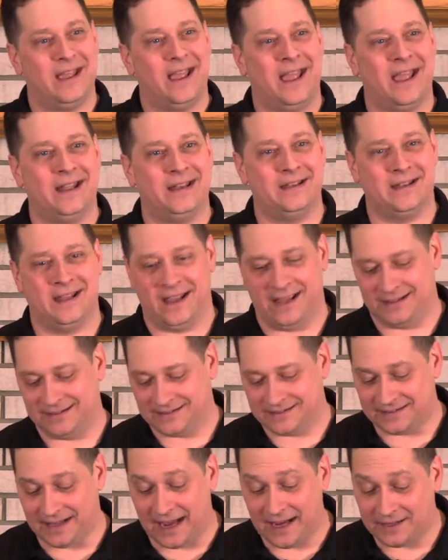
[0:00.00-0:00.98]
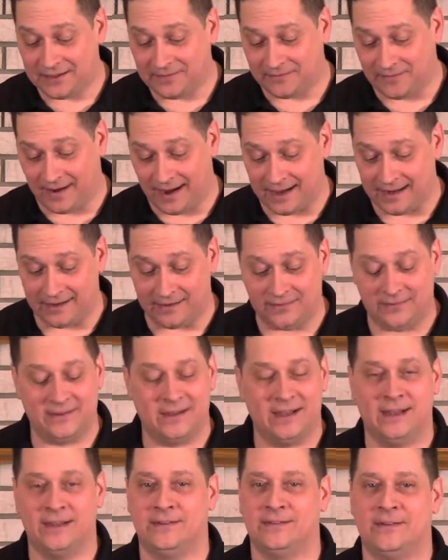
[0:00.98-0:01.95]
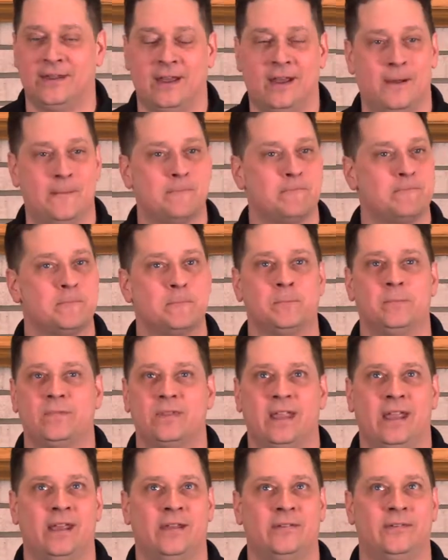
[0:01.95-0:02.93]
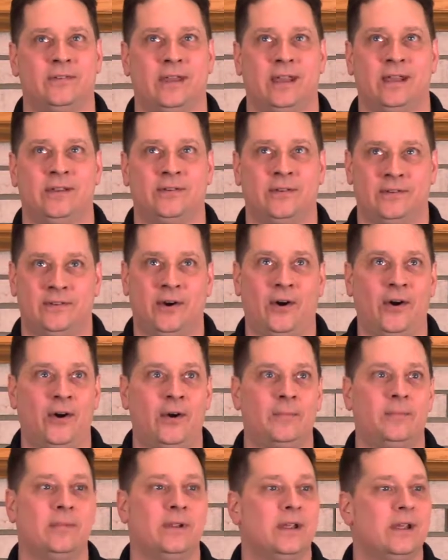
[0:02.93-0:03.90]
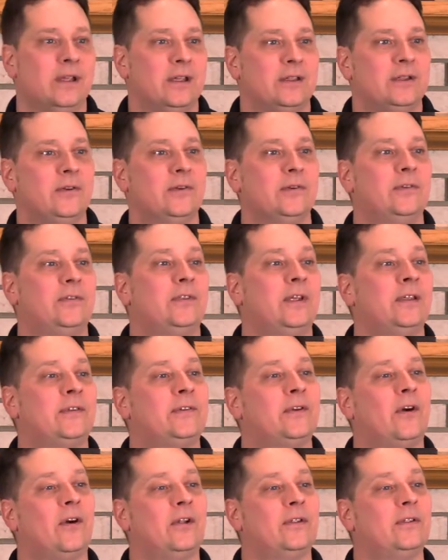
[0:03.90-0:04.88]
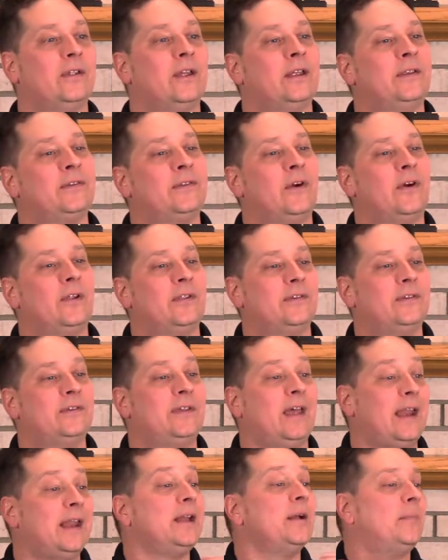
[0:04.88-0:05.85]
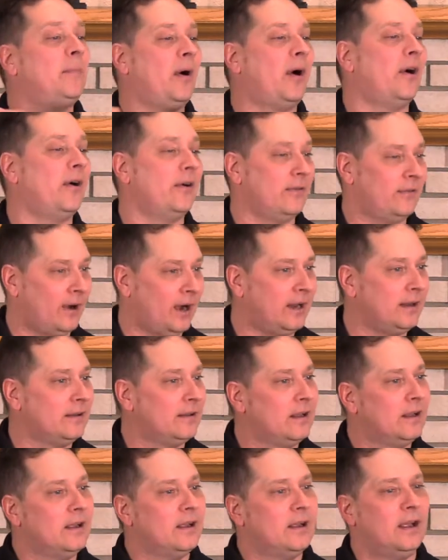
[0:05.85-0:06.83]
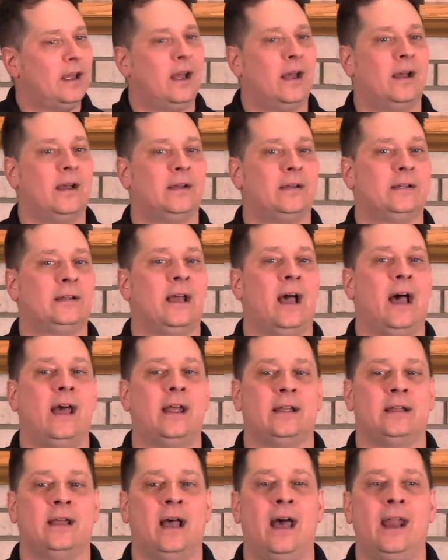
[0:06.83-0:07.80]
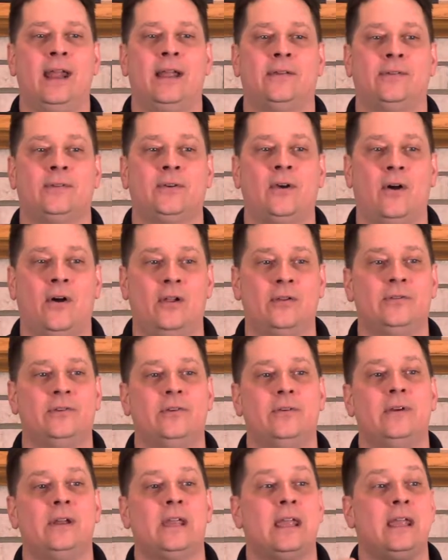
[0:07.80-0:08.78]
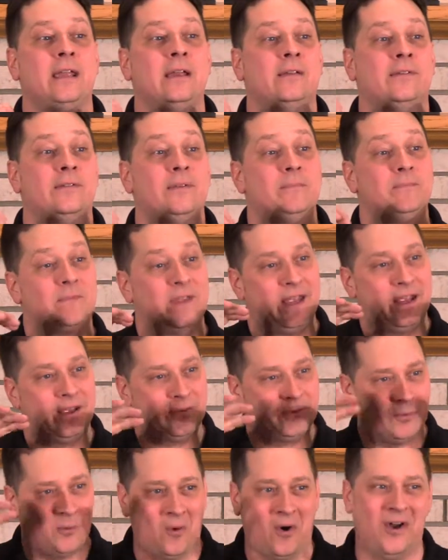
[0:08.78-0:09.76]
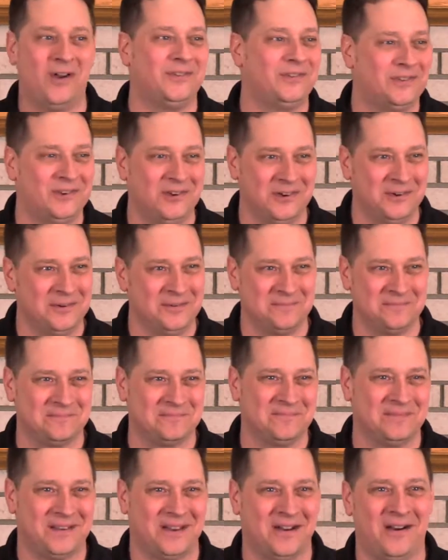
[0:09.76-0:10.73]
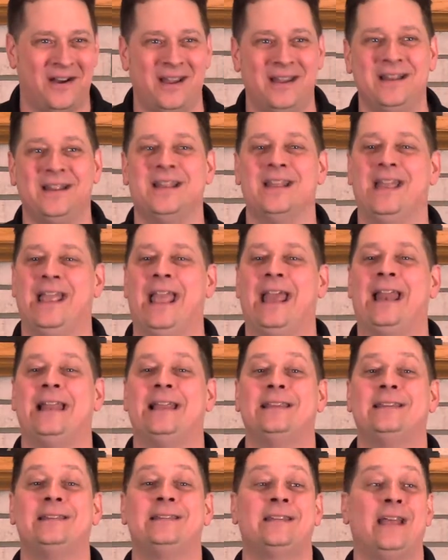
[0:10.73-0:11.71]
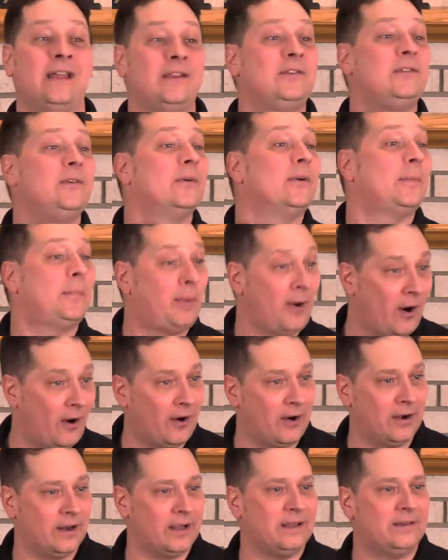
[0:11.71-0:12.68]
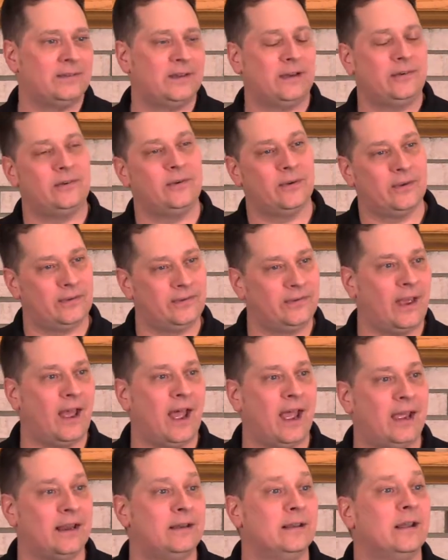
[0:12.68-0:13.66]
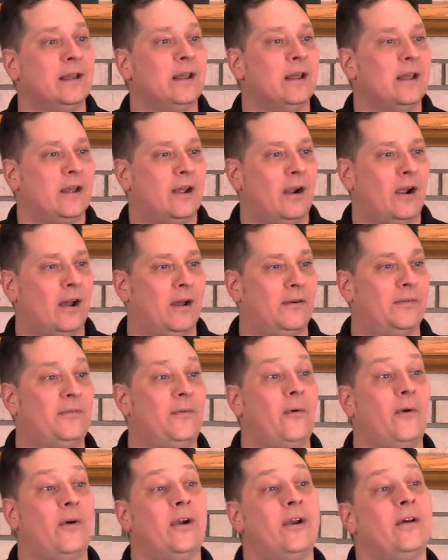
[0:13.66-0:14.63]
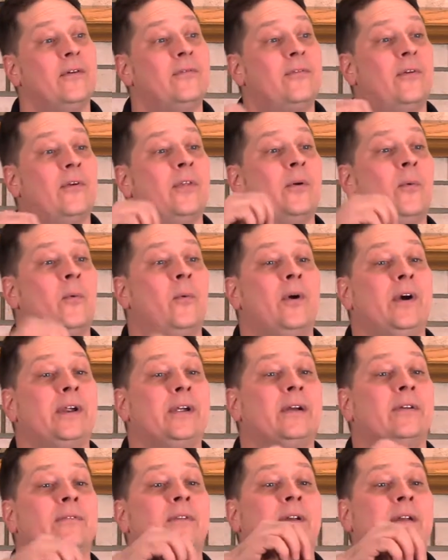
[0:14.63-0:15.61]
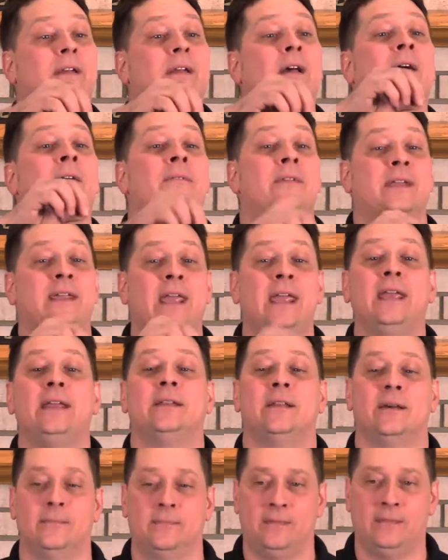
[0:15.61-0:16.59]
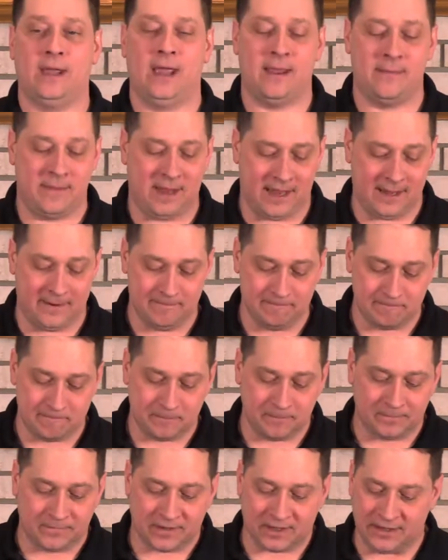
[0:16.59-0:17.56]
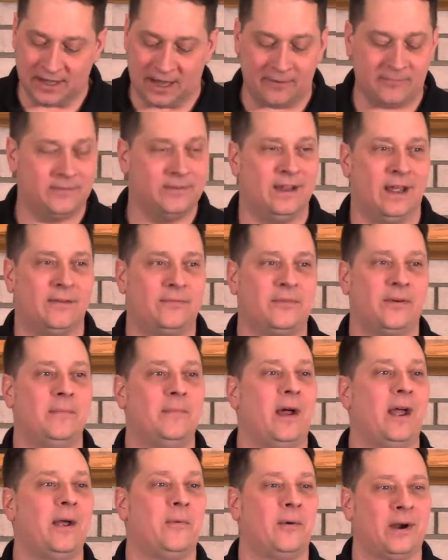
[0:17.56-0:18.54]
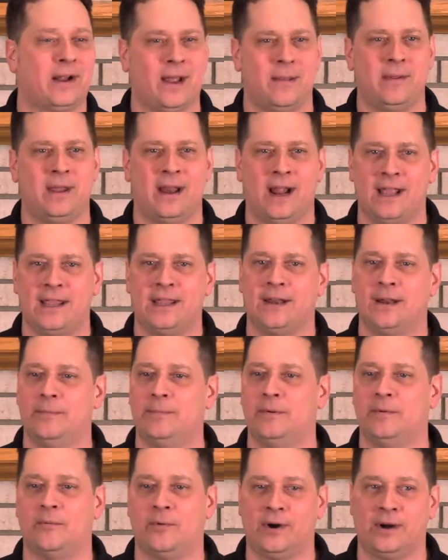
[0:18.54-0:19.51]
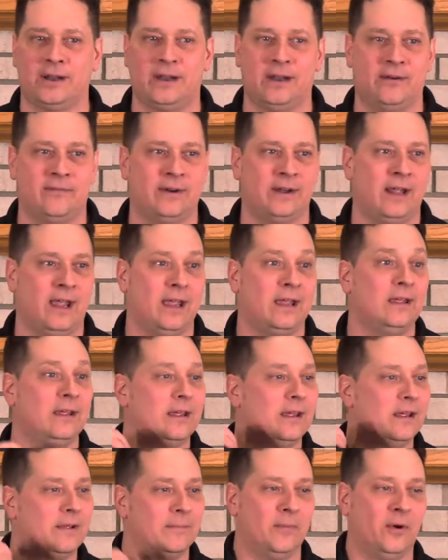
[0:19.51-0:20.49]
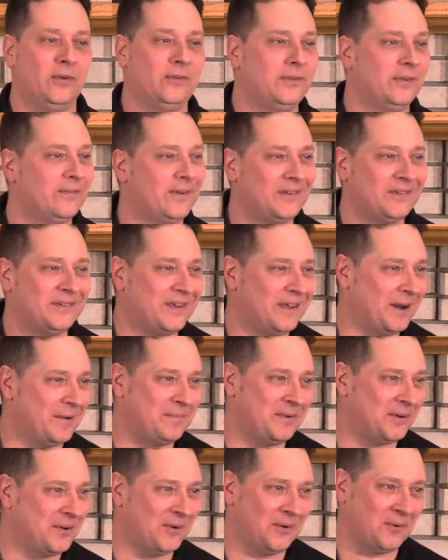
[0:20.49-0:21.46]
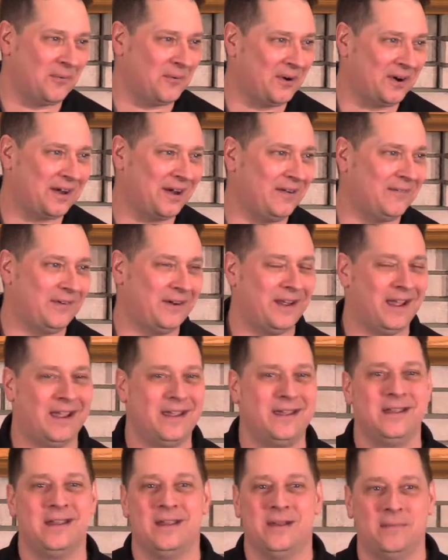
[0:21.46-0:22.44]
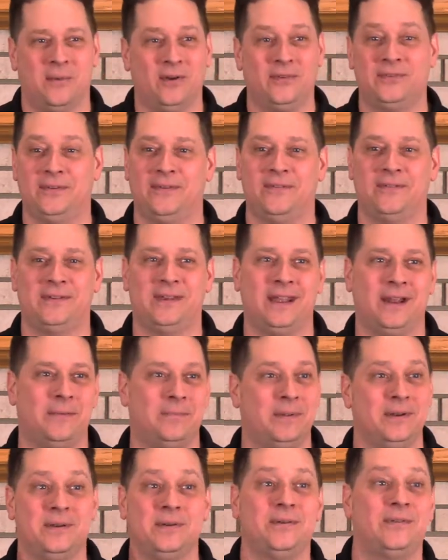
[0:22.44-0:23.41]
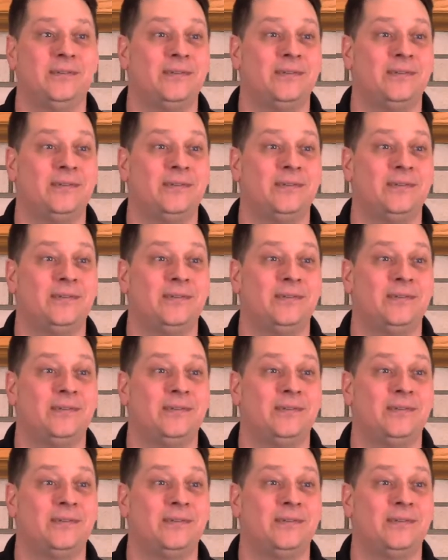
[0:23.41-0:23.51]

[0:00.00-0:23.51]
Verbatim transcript: And, and sanctified is, is, a uh, is, is a term used, it's called, it's called setting apart, right? Uh, God, God has called you, he has, he has washed you, all right? And He set you apart, He set you aside uh, for, for the work of the, of the kingdom, amen? Not, not for my work. I mean, I get up and work every day. Most of us get up and go to work every day. Most of us get up and do